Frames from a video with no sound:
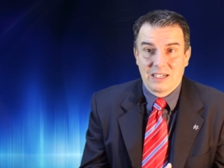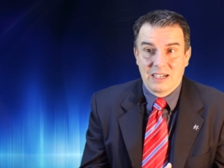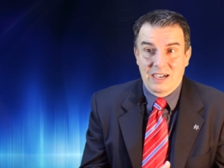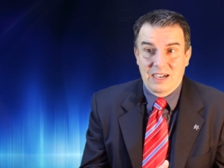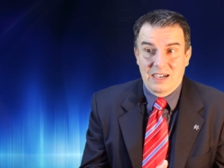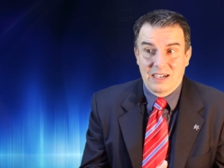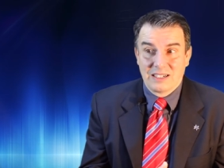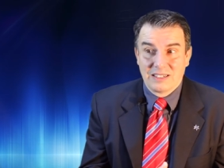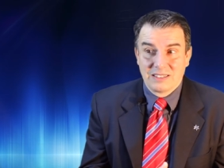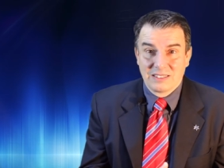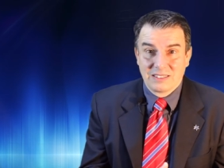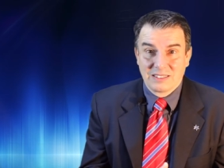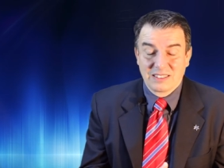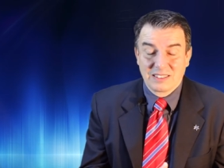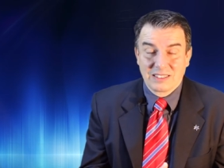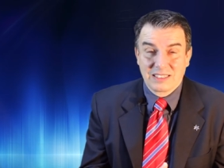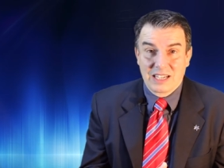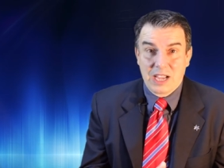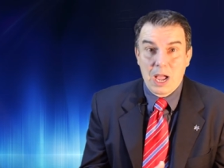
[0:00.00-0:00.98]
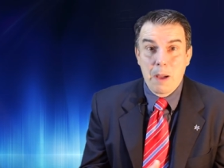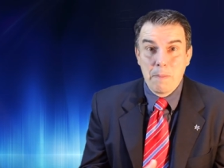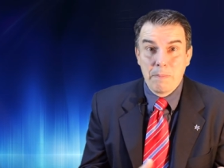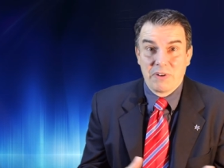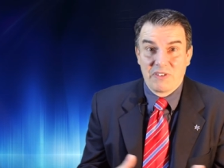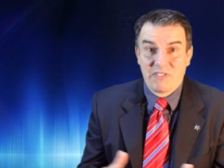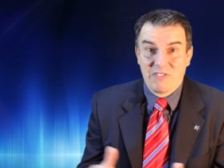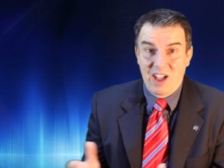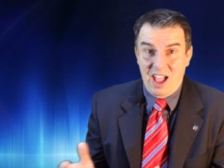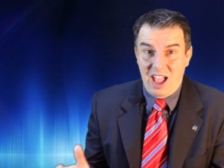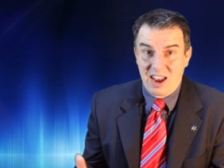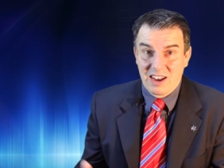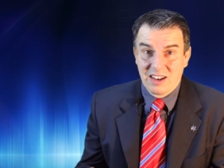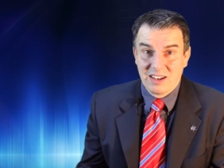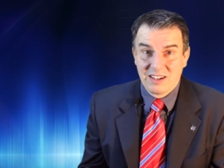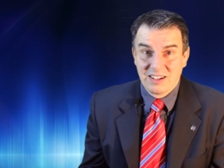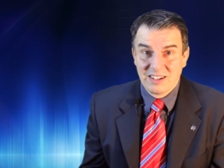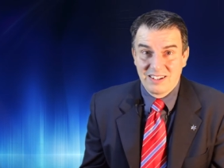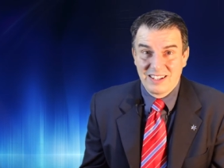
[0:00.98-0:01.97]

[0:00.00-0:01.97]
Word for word: a camper van.